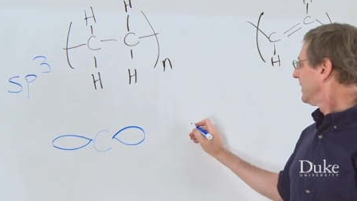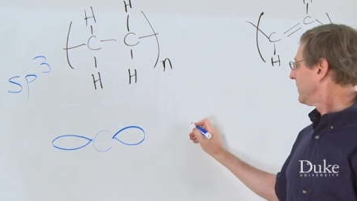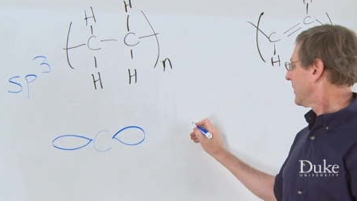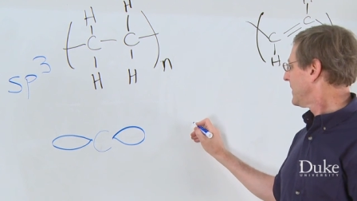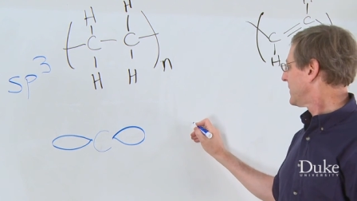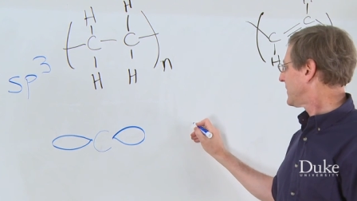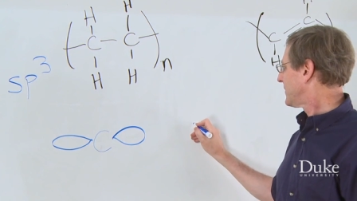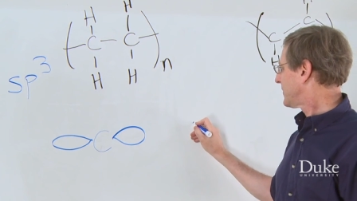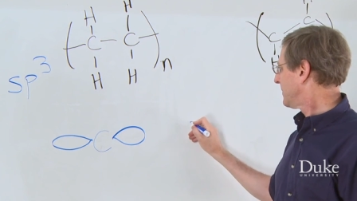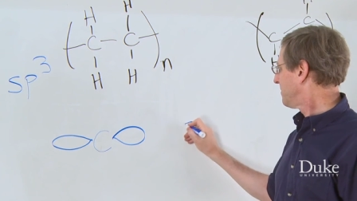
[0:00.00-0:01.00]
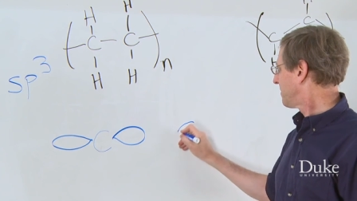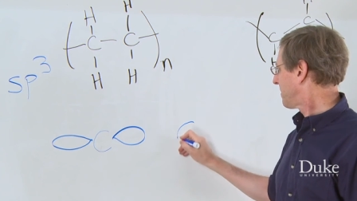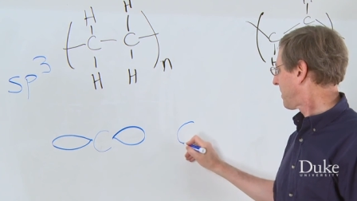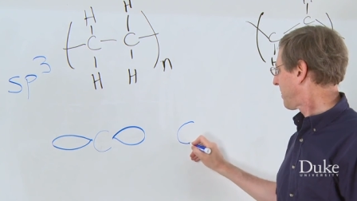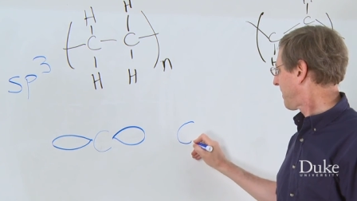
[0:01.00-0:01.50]
for this system,
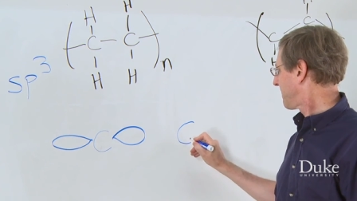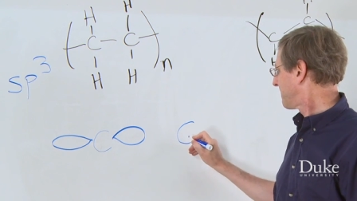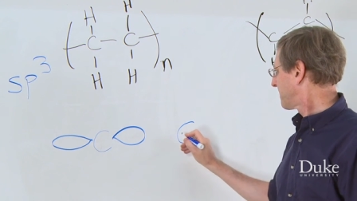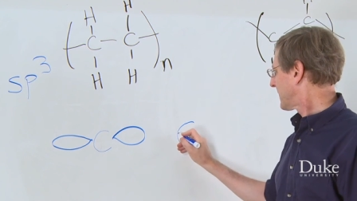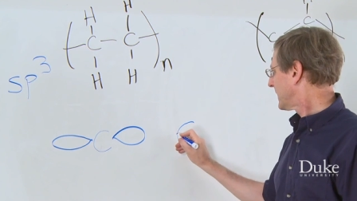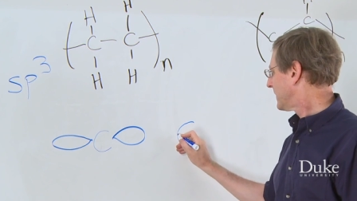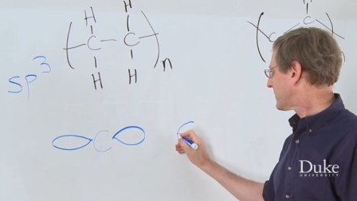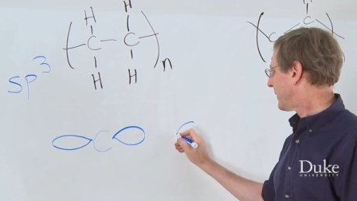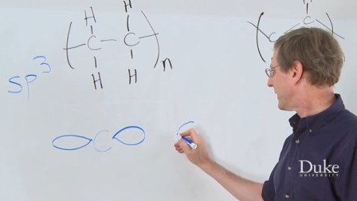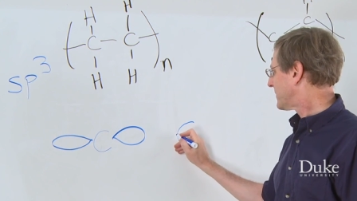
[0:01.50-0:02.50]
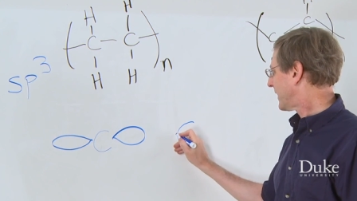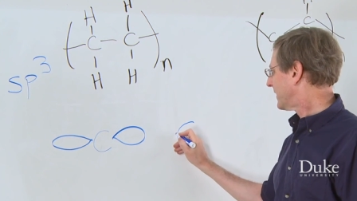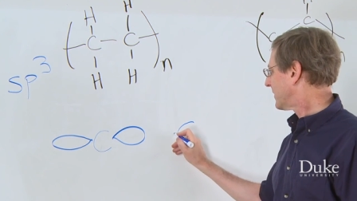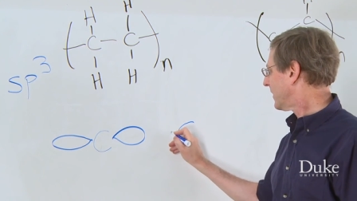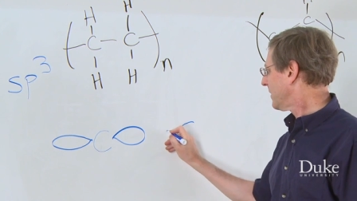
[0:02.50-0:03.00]
there's my
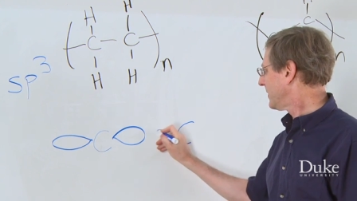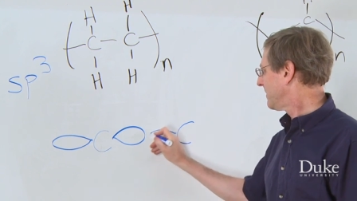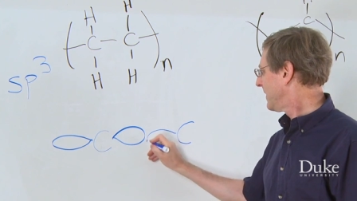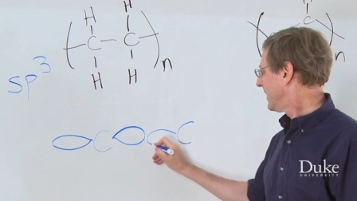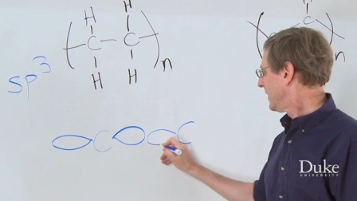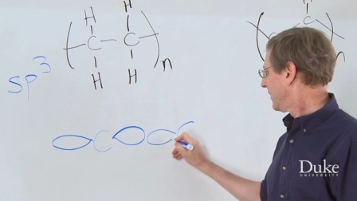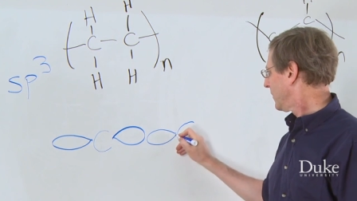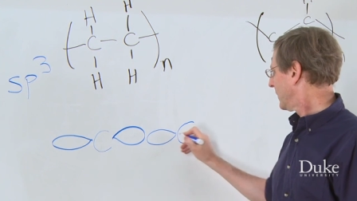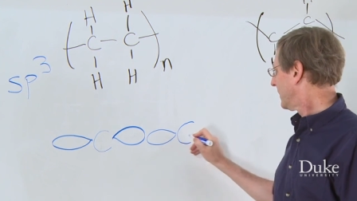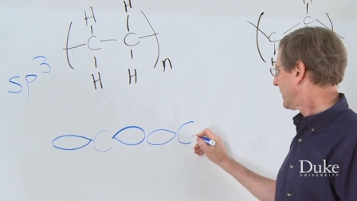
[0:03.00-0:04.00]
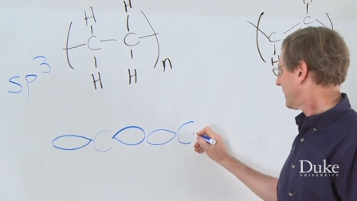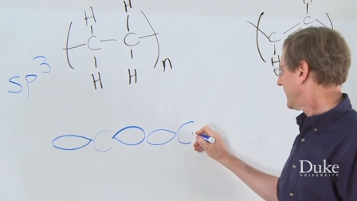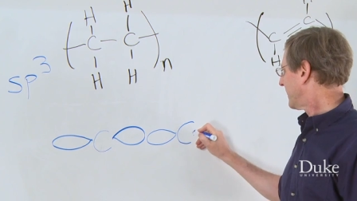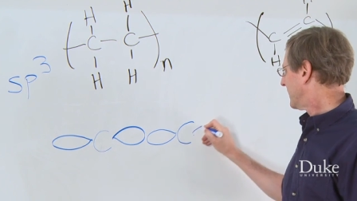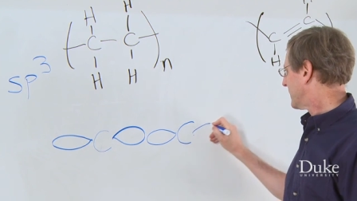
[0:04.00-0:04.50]
second carbon, would look
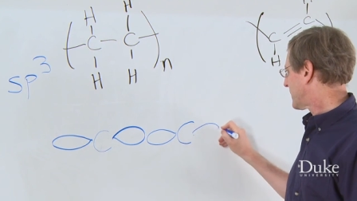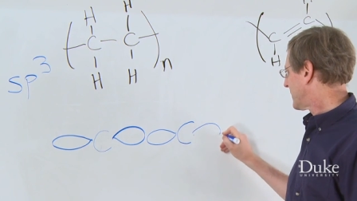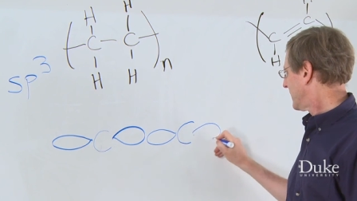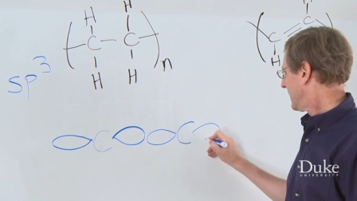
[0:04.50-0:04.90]
like this.